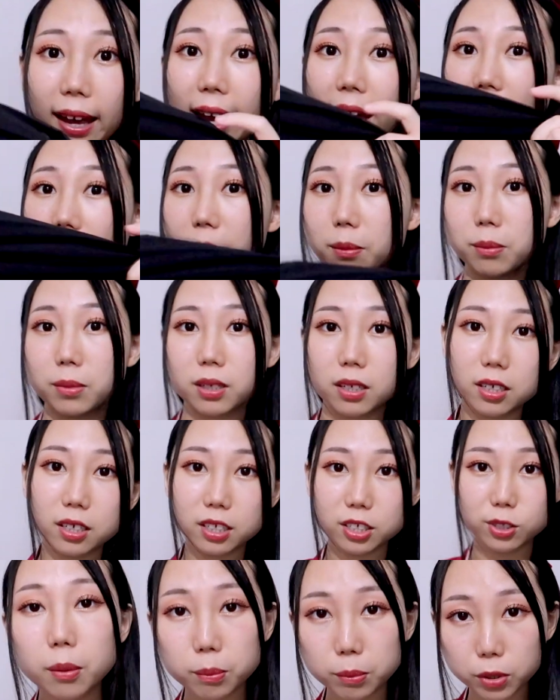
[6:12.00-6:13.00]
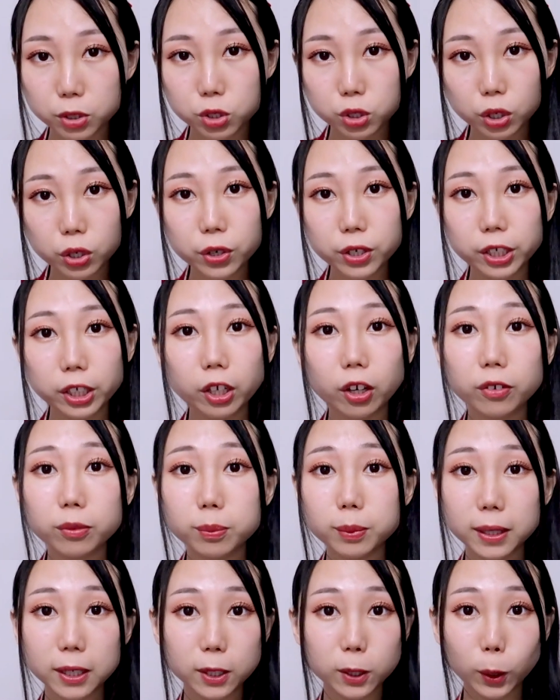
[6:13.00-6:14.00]
M. Majority of
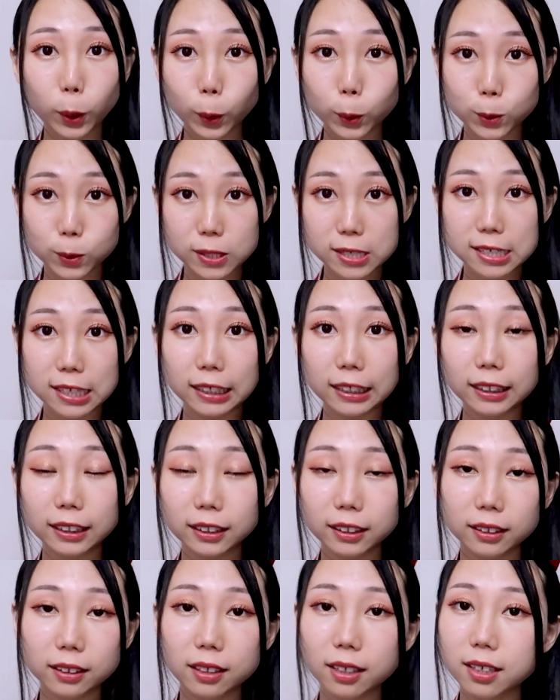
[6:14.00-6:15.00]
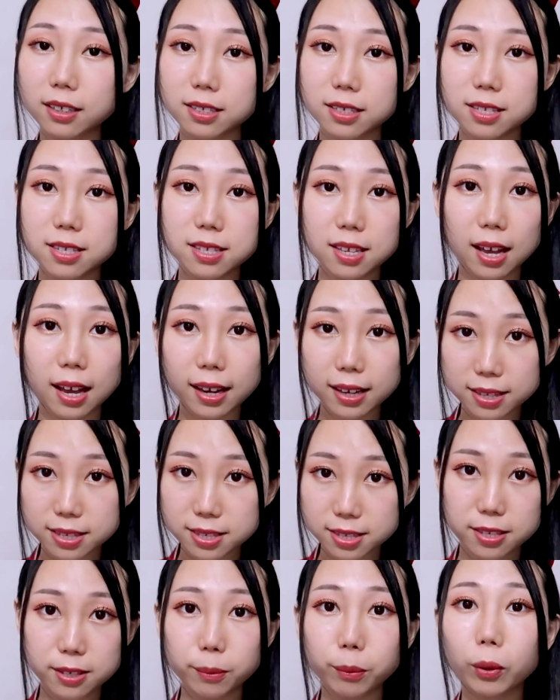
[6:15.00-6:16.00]
my clothing is size
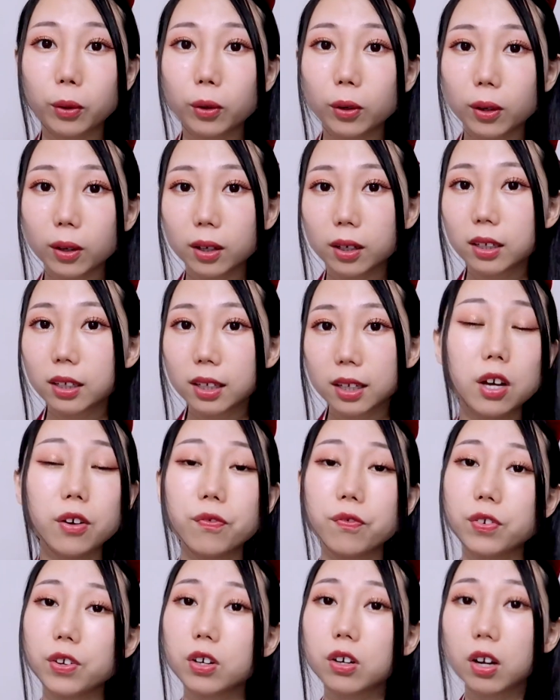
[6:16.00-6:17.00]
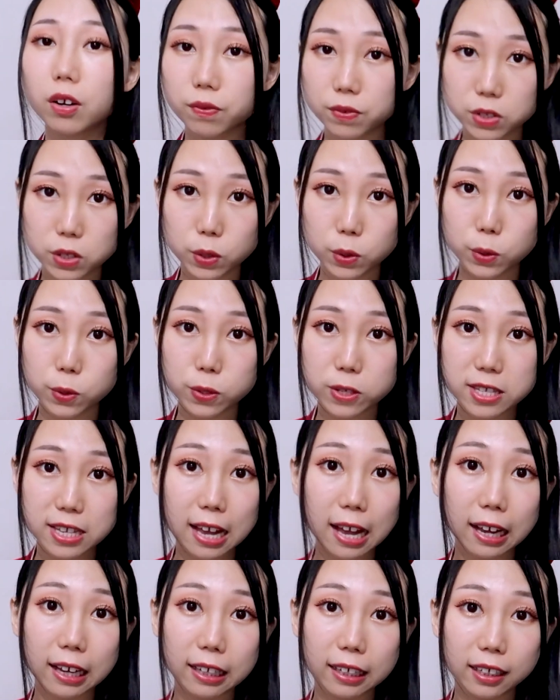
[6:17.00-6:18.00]
small. A few of those
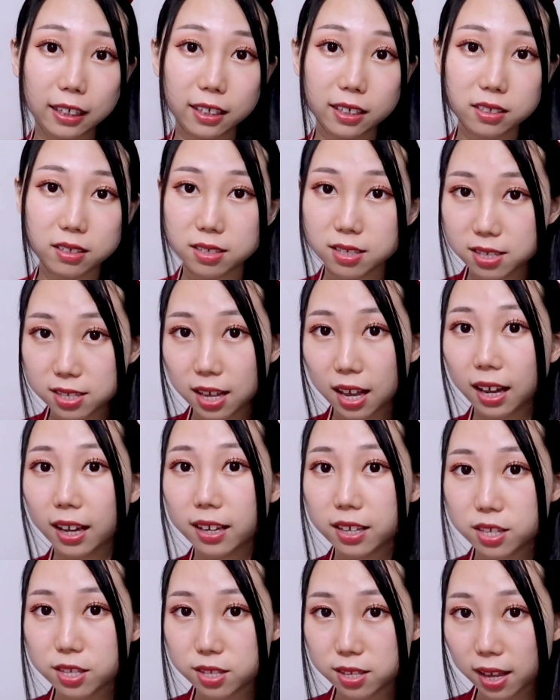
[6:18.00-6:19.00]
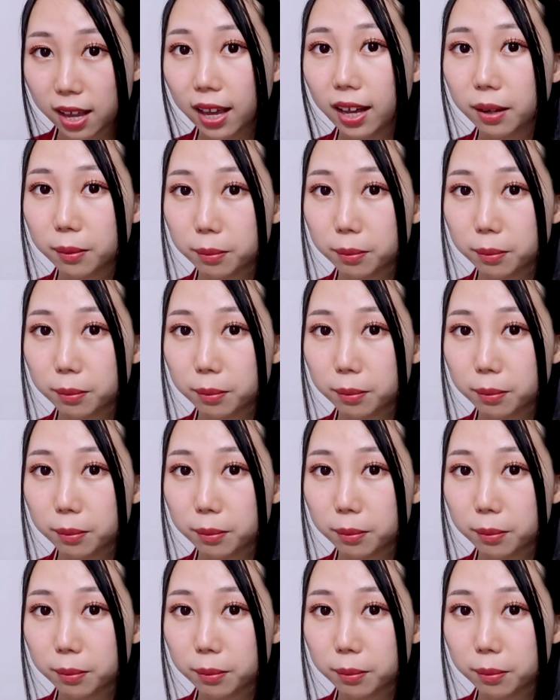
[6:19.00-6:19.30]
are size M.